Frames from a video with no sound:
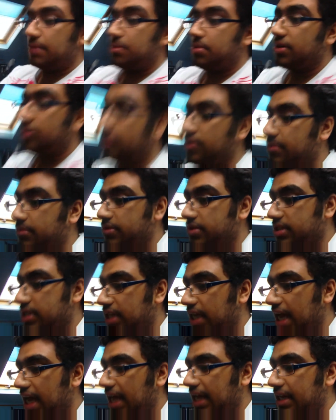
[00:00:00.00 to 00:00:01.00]
that I bought it from was
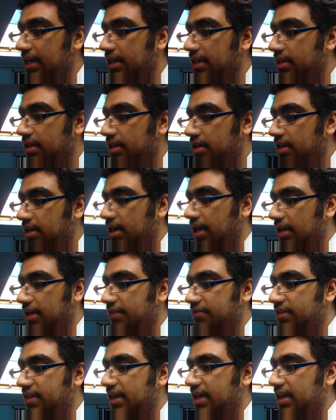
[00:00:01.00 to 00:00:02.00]
Scan,
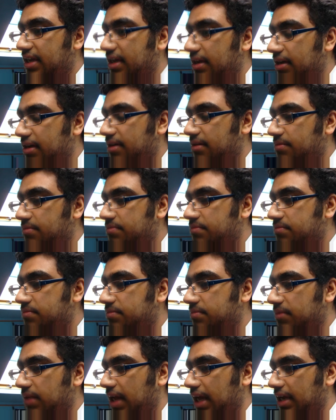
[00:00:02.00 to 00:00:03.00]
and if they're um,
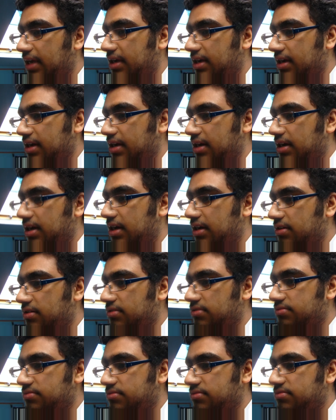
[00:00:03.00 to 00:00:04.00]
like uh,
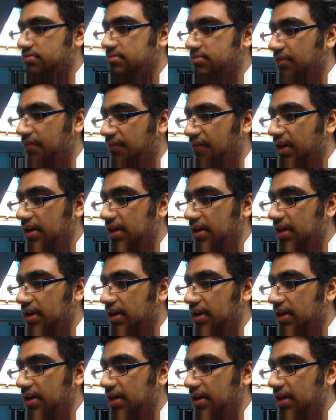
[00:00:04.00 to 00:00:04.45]
uh, the